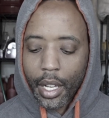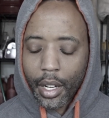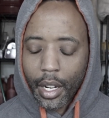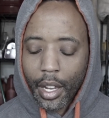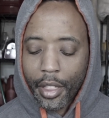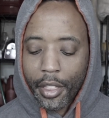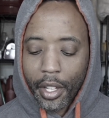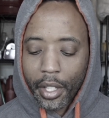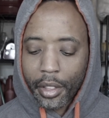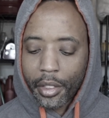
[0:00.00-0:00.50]
And I
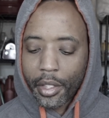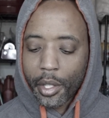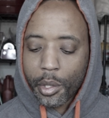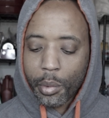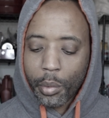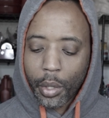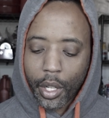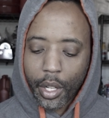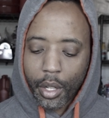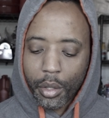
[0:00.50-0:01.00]
think this
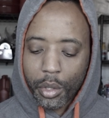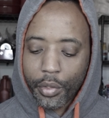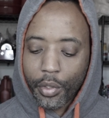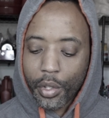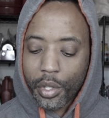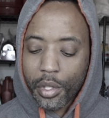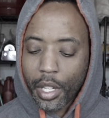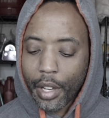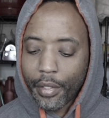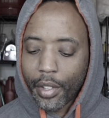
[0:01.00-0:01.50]
one goes for
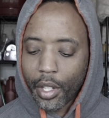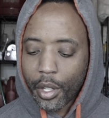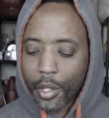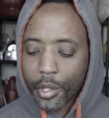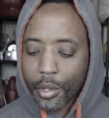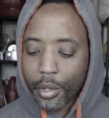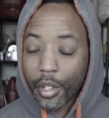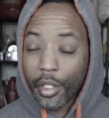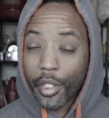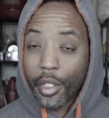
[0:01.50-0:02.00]

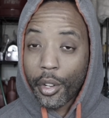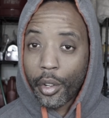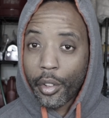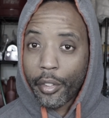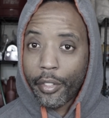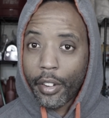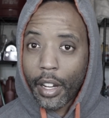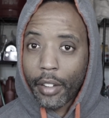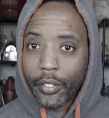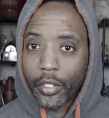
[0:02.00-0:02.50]

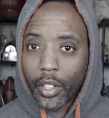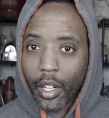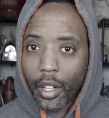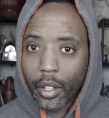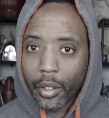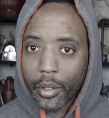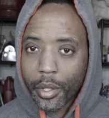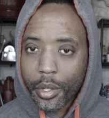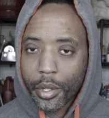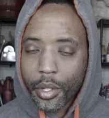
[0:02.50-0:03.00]

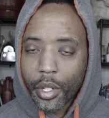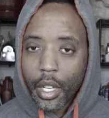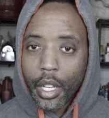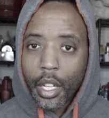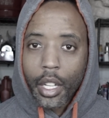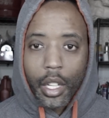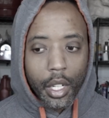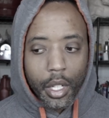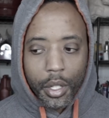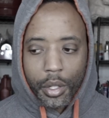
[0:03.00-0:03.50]
$735.
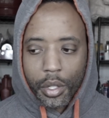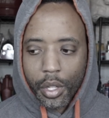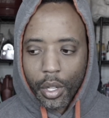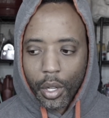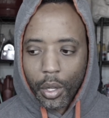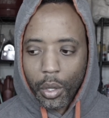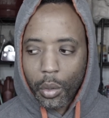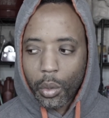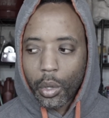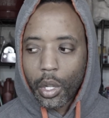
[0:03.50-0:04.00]

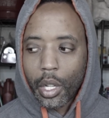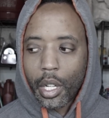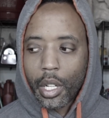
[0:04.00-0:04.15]
So